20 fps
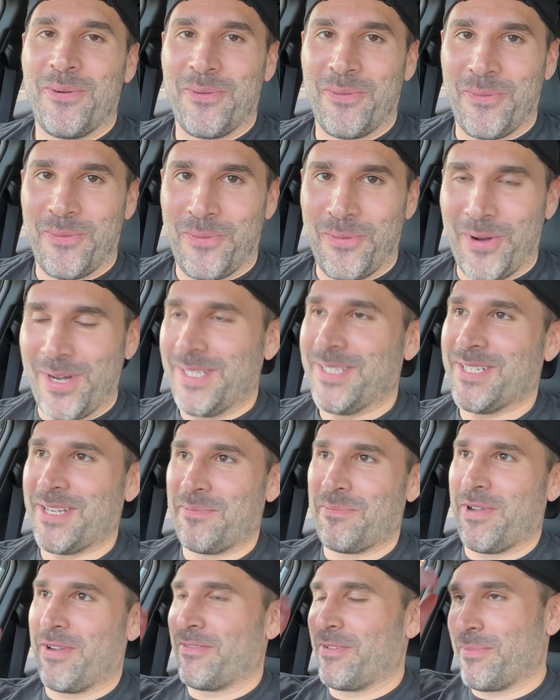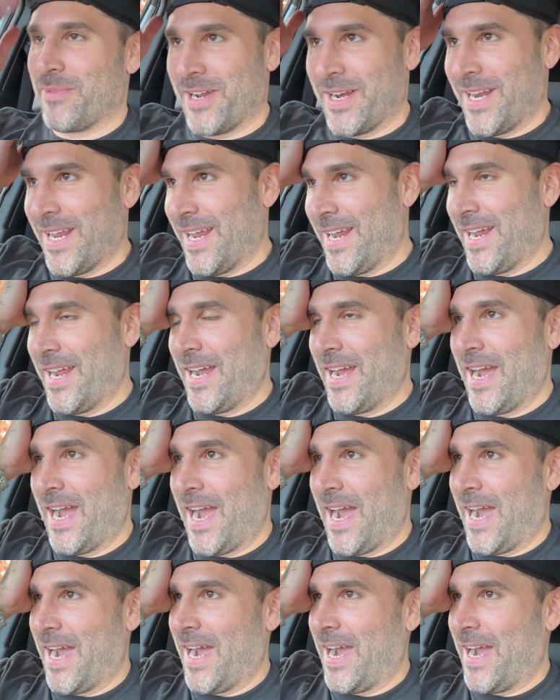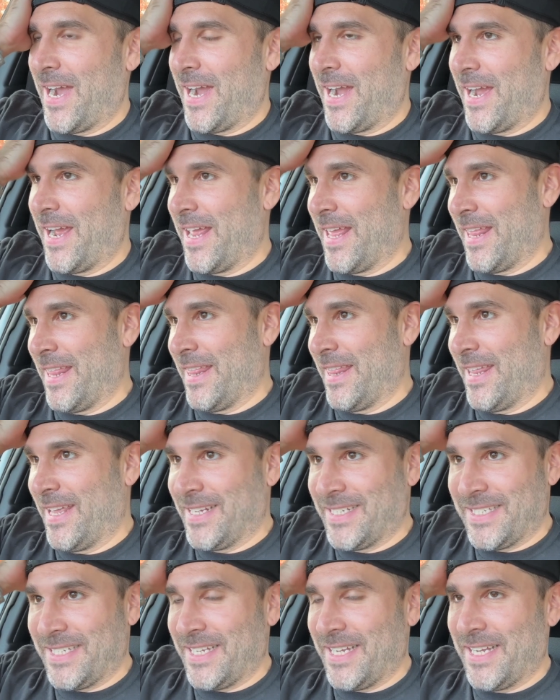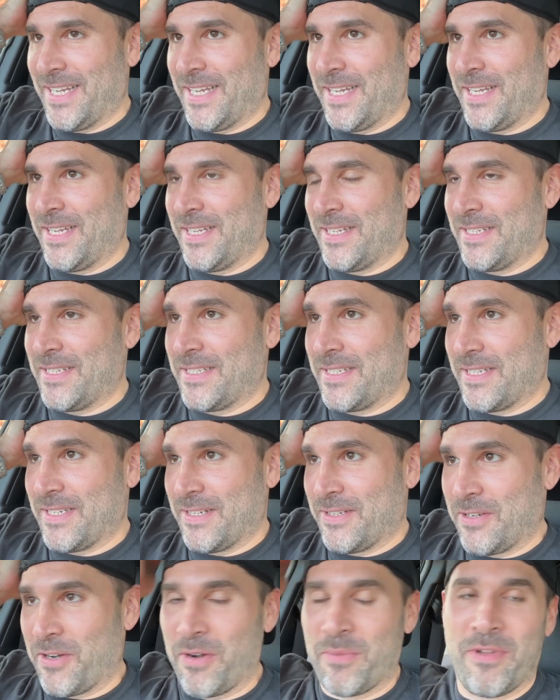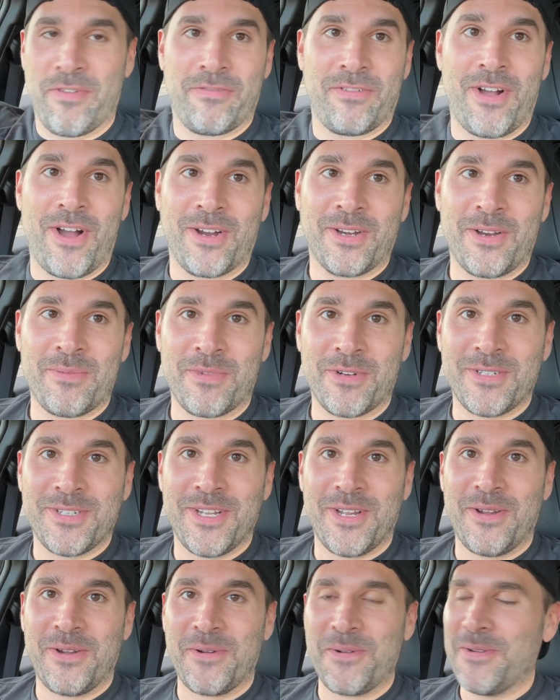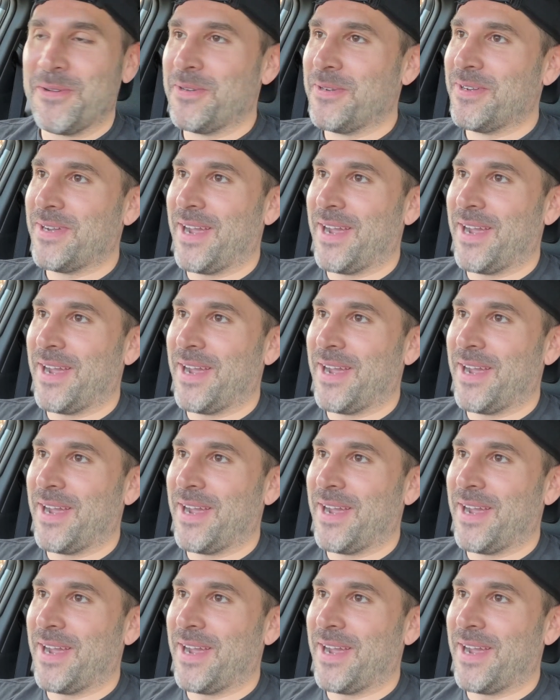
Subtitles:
What's up, everybody? This is tournament vlog number 2.